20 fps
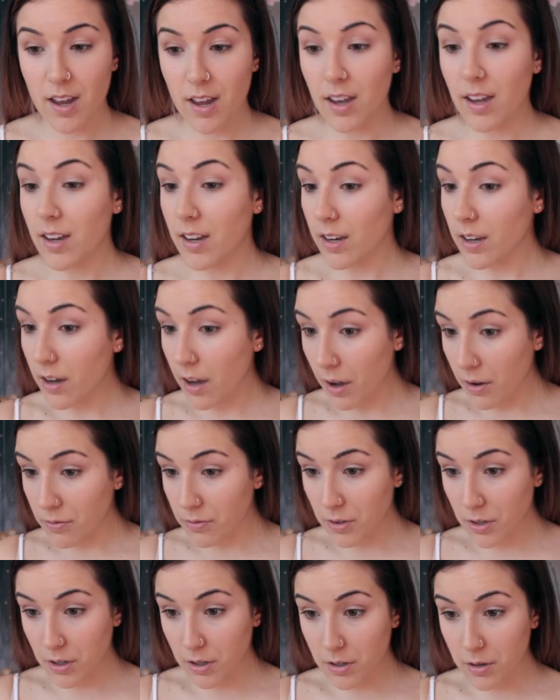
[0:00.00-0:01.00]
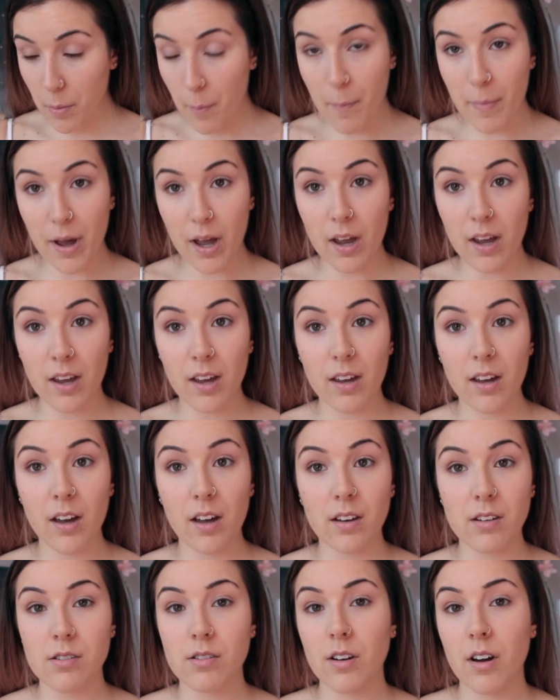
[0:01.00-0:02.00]
It covered my
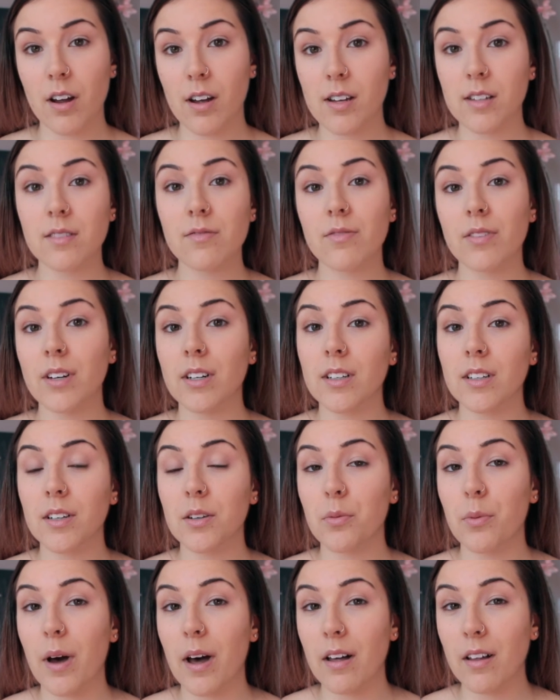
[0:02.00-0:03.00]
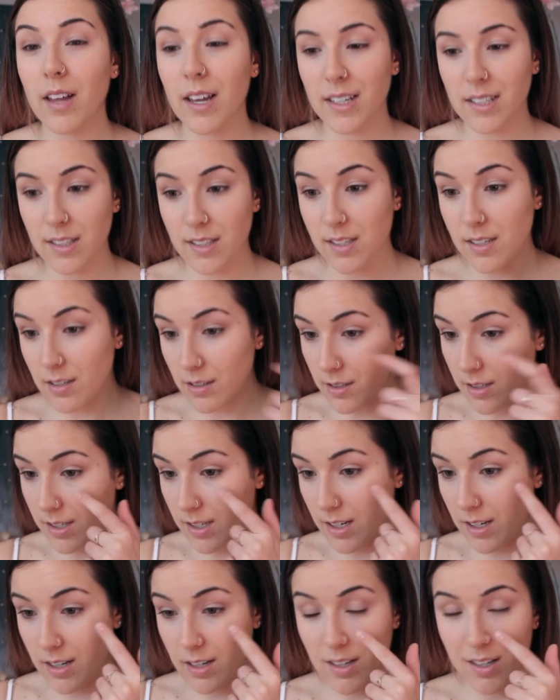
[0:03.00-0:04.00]
under eyes fairly well. I can still
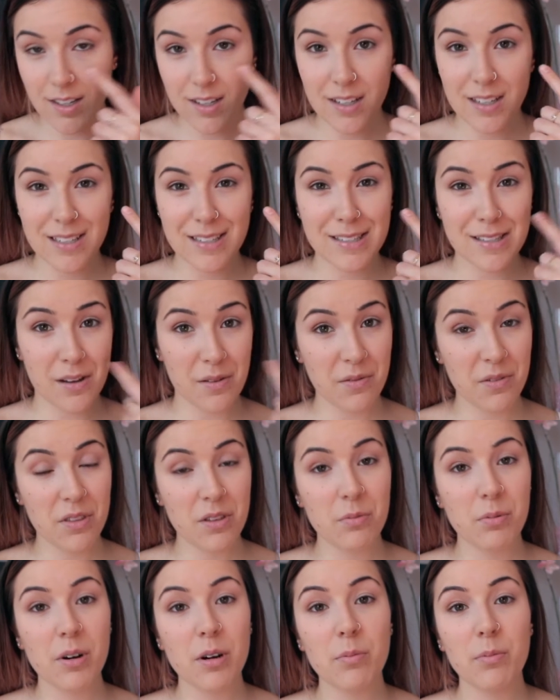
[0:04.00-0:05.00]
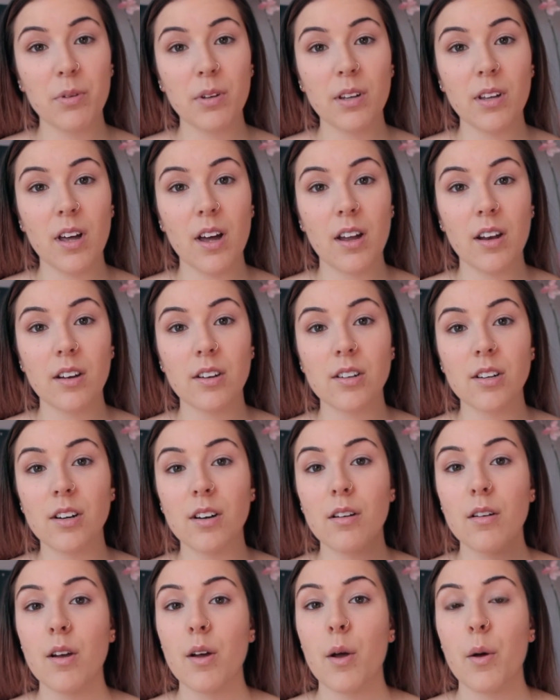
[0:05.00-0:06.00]
see some of the purple
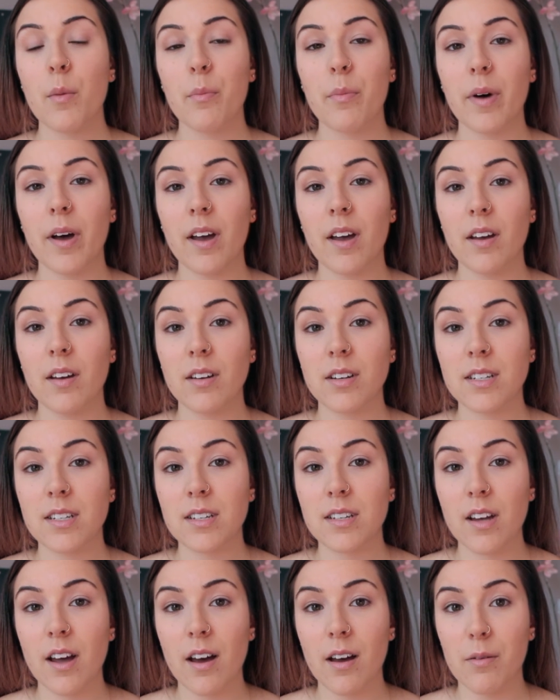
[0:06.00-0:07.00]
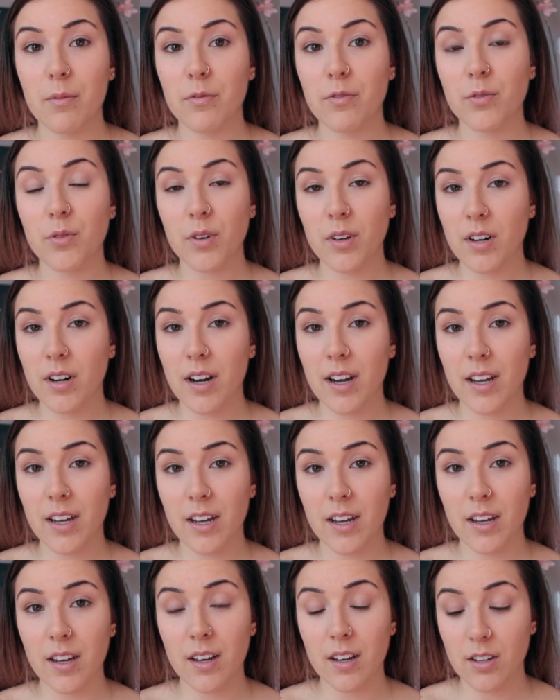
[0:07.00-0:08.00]
under, but for
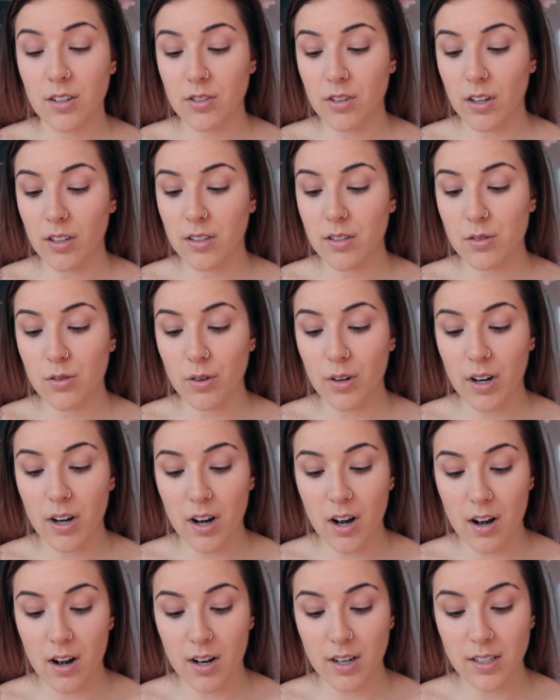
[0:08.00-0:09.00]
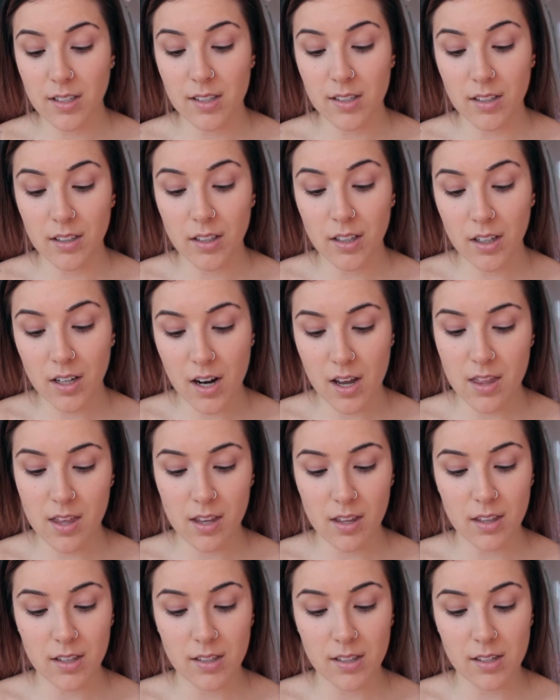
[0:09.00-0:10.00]
a drugstore concealer, I
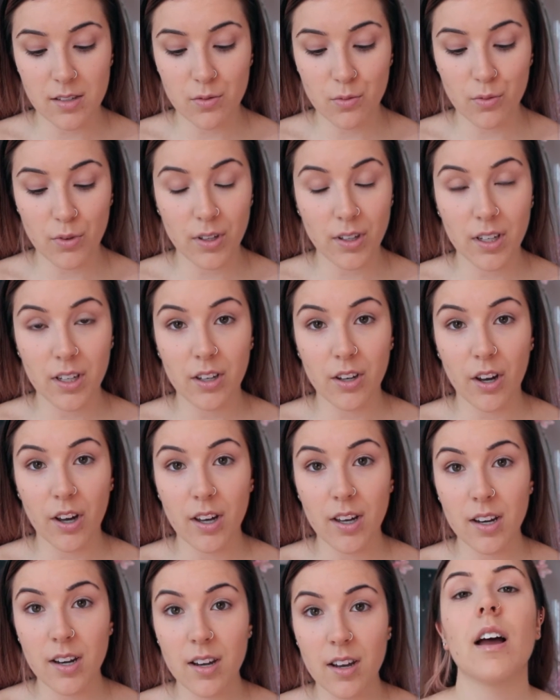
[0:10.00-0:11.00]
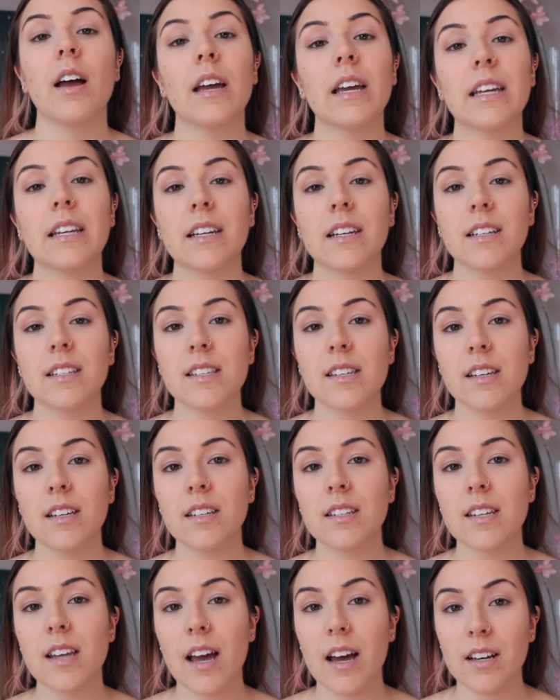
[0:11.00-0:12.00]
think this is really good. It
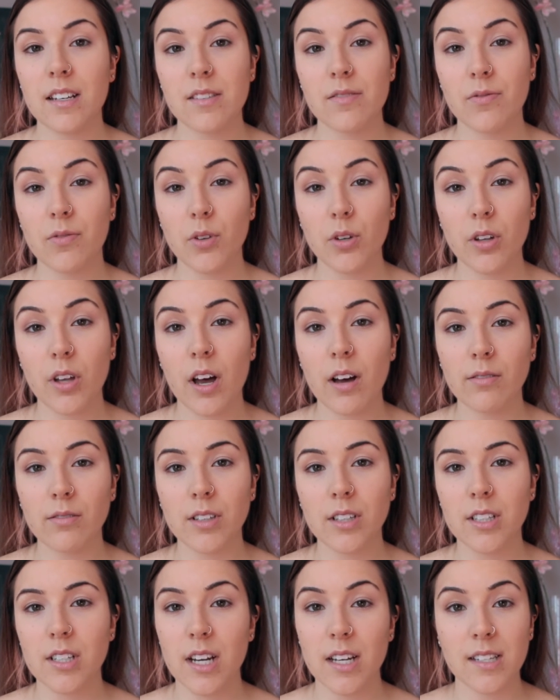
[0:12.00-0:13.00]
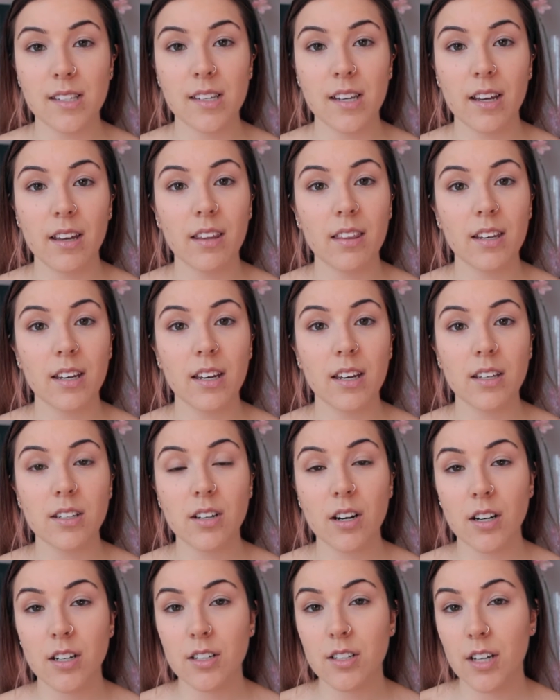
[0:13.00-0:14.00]
isn't as full coverage as, say, the
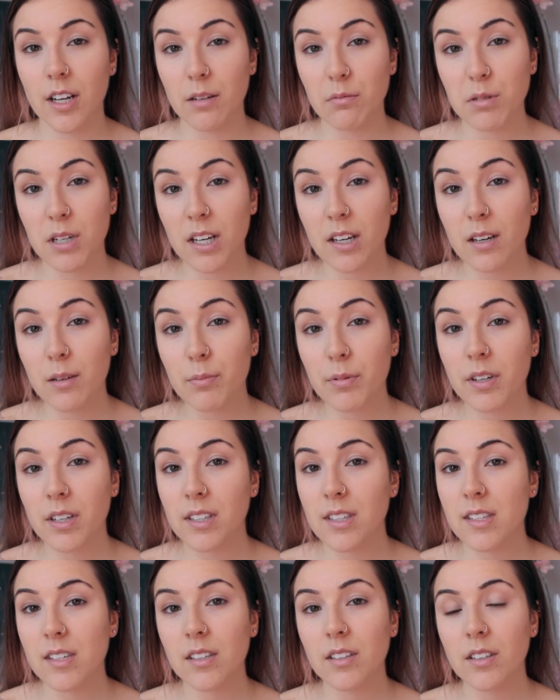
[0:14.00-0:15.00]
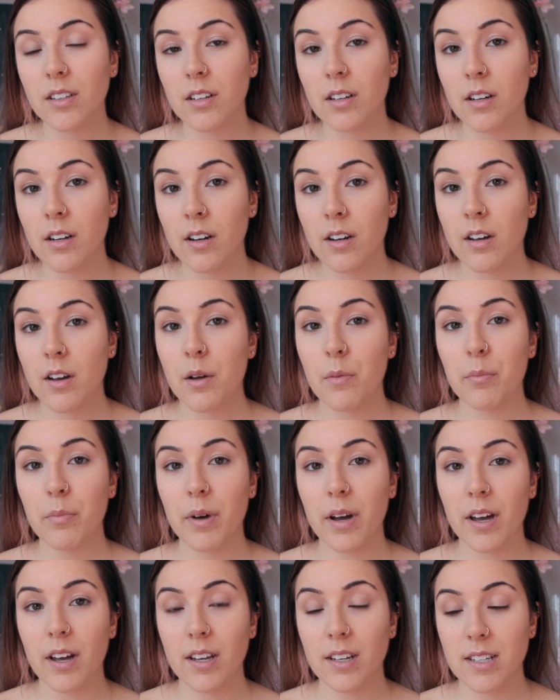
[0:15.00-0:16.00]
Tarte Shape Tape concealer,
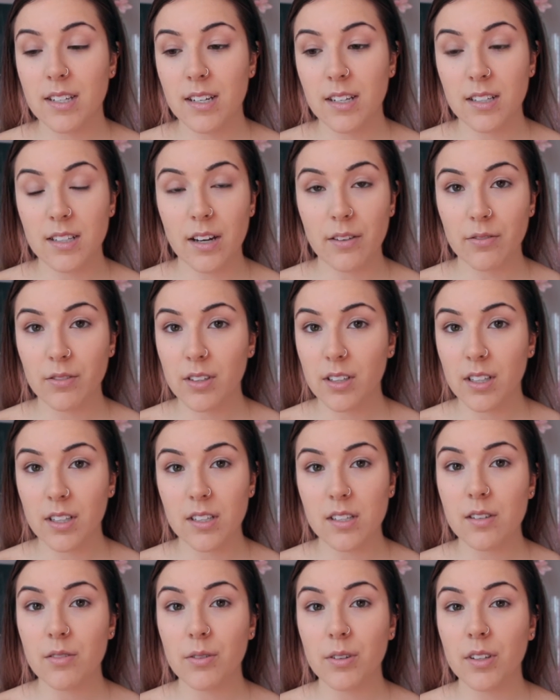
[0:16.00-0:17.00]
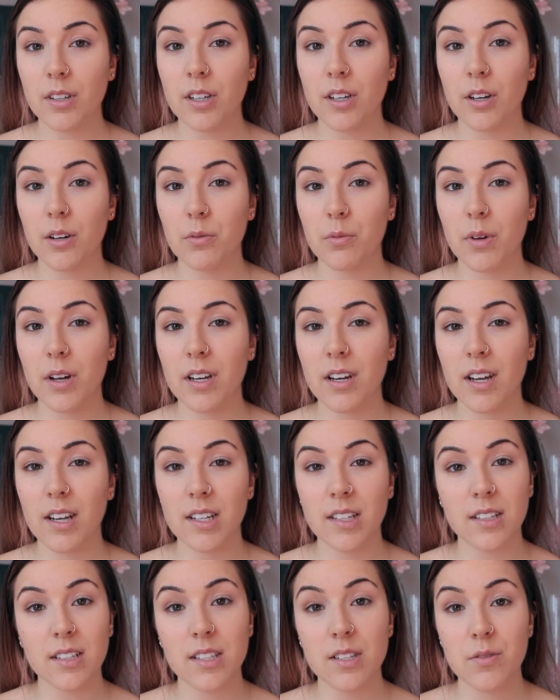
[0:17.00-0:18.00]
but it definitely is a really good one,
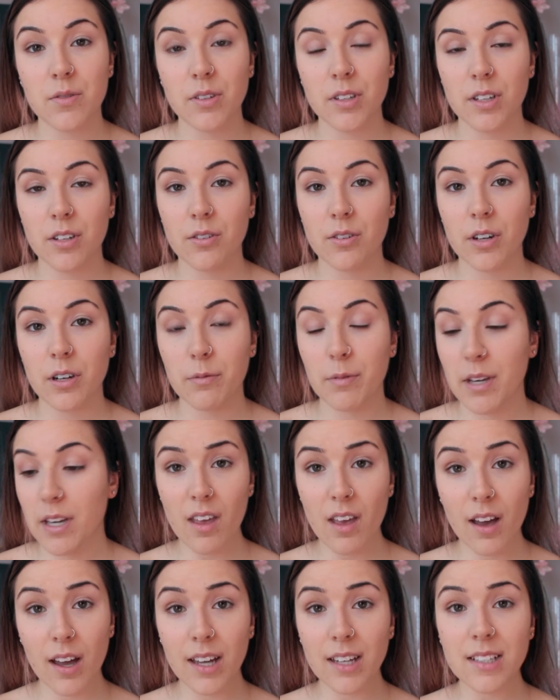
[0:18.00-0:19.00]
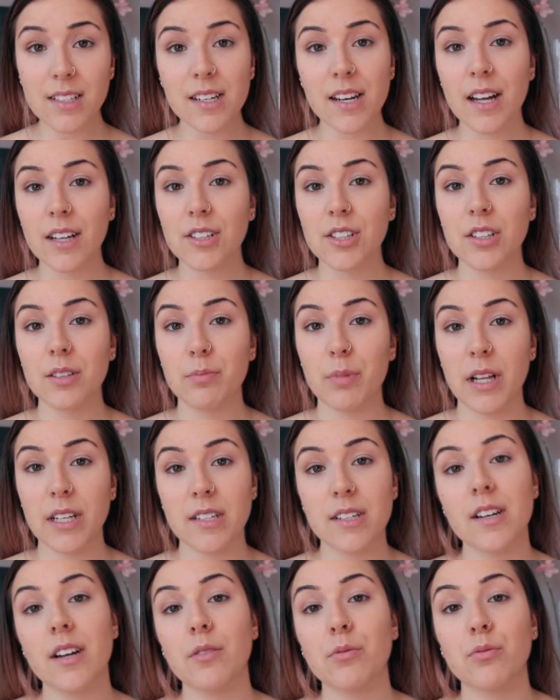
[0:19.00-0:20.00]
and it is really creamy. And it actually
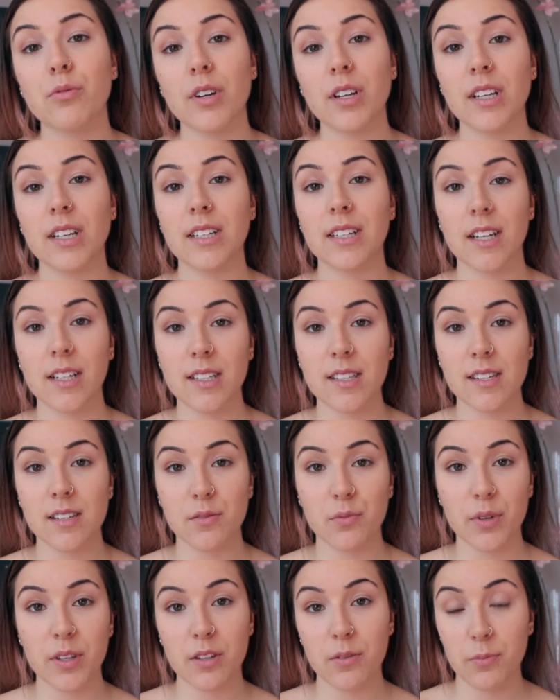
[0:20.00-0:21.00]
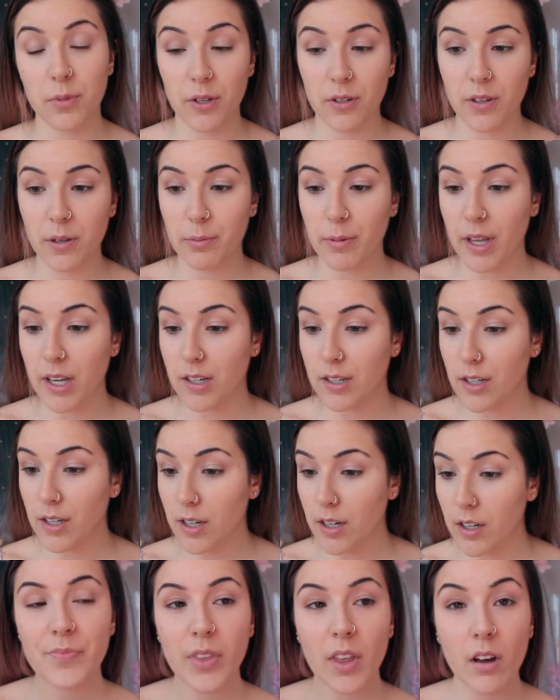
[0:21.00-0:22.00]
blended out really nicely with the Beauty
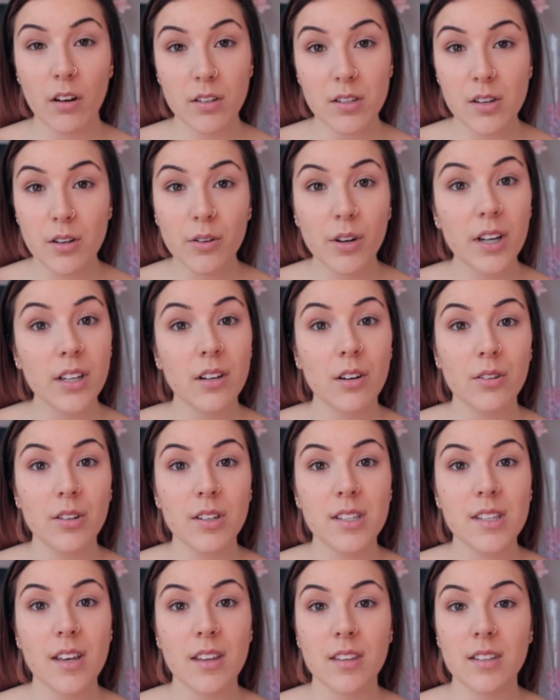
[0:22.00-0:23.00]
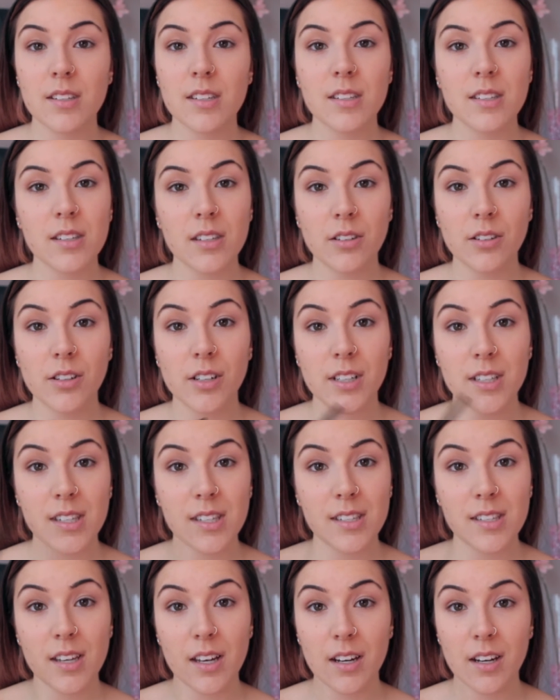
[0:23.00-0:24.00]
Blender. Also, I noticed that this concealer
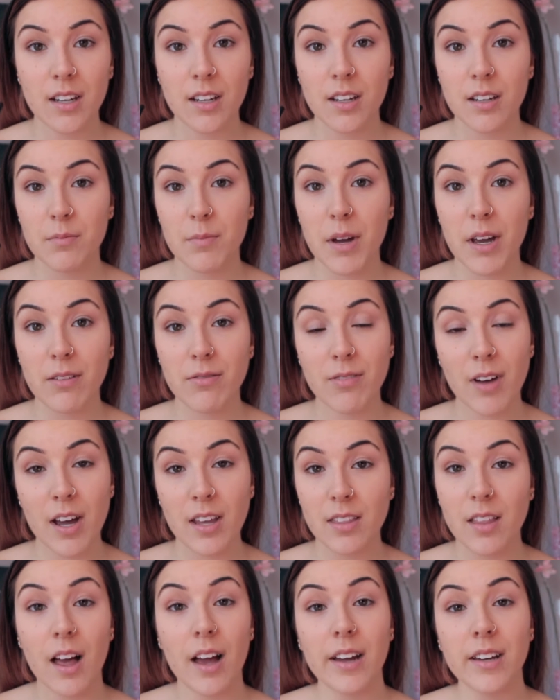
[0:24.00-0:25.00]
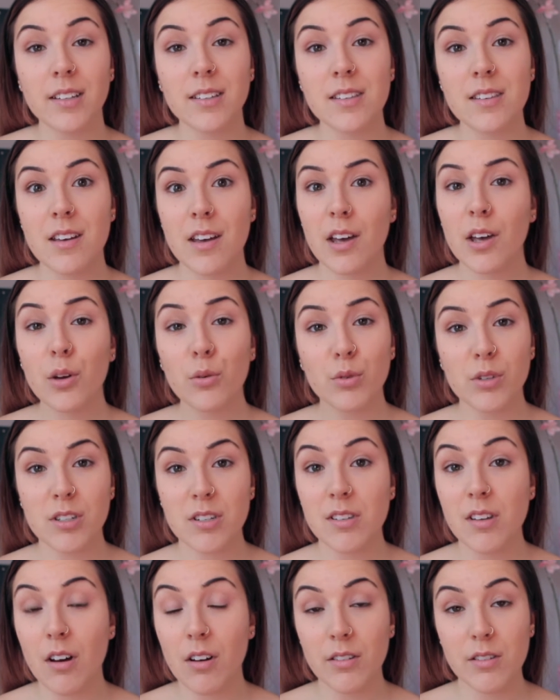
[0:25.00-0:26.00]
isn't setting in my fine lines, which
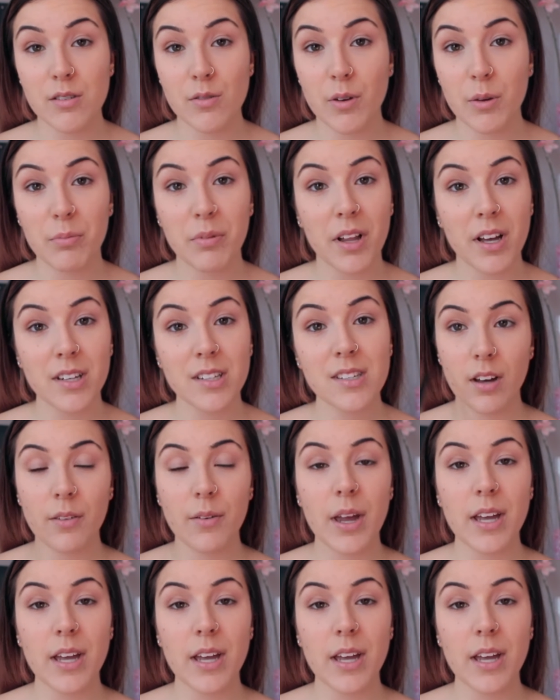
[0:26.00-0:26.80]
is also a plus.